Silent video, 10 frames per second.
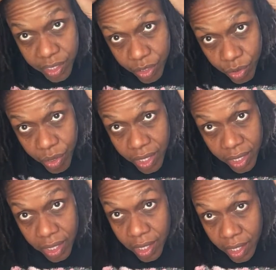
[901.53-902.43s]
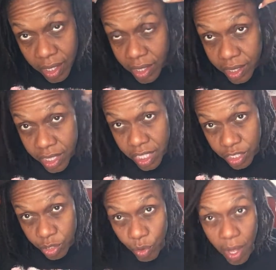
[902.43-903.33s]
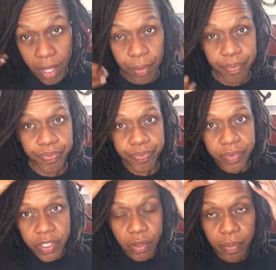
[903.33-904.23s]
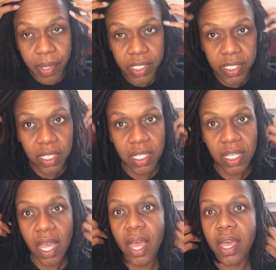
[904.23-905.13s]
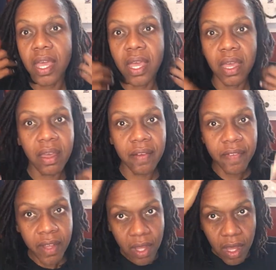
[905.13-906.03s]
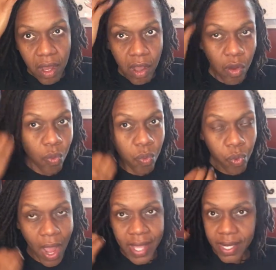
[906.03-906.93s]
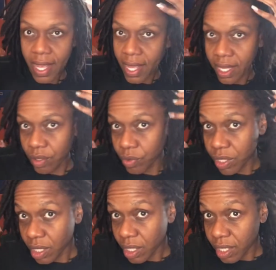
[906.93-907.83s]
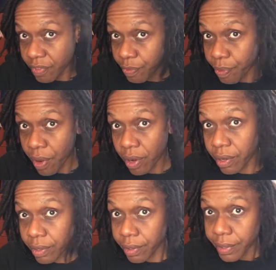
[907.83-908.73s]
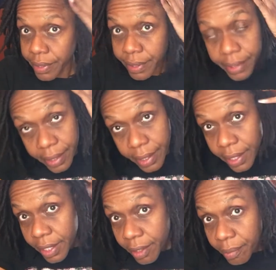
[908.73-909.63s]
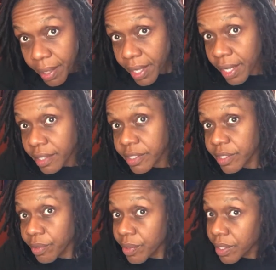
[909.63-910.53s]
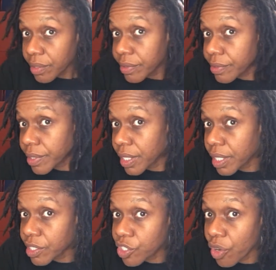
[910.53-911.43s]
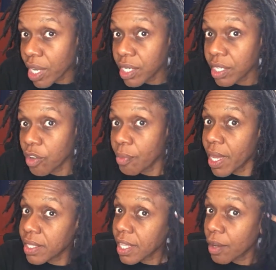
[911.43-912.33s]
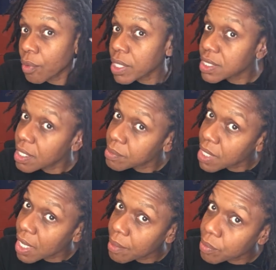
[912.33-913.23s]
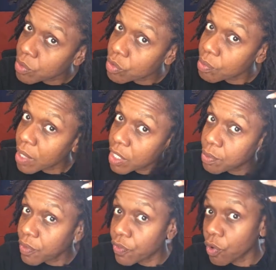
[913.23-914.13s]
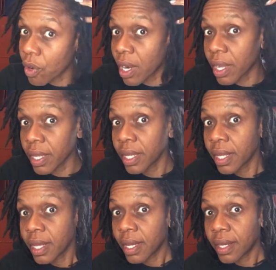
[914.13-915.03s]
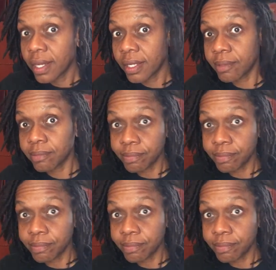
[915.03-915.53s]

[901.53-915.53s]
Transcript: do it this way. So basically I have a right hang with the left part in my hair. So we'll get it trained to go back that way sometime through the month before I